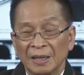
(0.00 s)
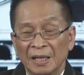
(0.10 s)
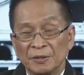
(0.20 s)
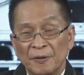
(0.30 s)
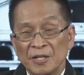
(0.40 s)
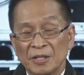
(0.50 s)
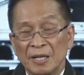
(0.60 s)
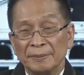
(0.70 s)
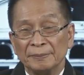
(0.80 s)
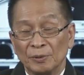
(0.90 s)
as far as
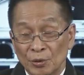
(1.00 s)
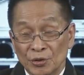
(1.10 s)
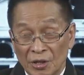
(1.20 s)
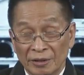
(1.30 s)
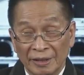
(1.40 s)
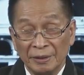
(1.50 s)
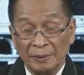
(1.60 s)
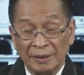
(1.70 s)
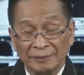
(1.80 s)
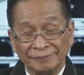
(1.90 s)
I'm concerned,
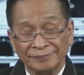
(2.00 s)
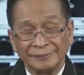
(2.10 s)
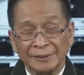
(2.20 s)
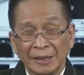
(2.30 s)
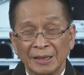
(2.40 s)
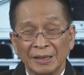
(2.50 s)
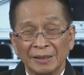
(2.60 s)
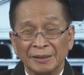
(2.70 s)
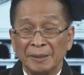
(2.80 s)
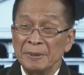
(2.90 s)
anyway,
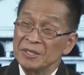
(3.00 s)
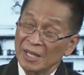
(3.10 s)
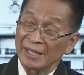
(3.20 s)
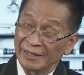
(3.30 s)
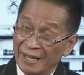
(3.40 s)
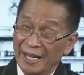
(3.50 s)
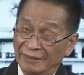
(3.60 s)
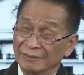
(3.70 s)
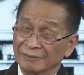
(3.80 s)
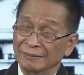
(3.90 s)
they've been saying that,
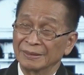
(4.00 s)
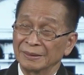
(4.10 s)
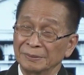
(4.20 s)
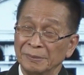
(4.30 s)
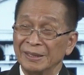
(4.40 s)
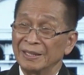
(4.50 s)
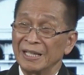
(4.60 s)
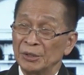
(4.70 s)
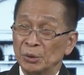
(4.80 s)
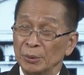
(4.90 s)
but they're
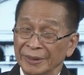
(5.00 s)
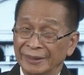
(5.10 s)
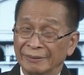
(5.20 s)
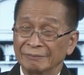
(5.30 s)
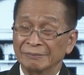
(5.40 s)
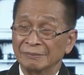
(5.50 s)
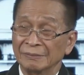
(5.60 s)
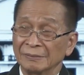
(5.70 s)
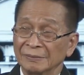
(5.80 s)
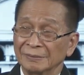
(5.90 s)
not doing it.
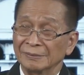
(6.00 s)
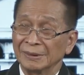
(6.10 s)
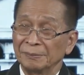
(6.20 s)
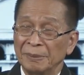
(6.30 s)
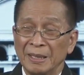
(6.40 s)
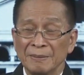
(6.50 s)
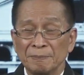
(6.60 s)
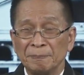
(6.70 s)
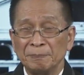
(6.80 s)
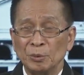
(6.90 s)
Parang
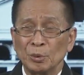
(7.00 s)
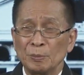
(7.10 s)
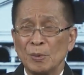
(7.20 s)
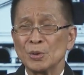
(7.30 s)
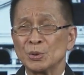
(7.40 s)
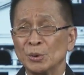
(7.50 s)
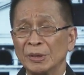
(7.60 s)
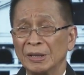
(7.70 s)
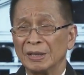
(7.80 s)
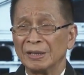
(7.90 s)
puro
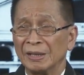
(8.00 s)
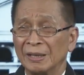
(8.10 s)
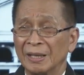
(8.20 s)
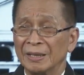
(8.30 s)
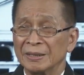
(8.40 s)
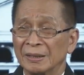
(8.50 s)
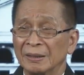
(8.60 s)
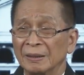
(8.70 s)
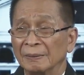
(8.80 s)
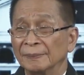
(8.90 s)
posturing lang ang nangyayari sa
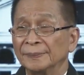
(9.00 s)
kanila.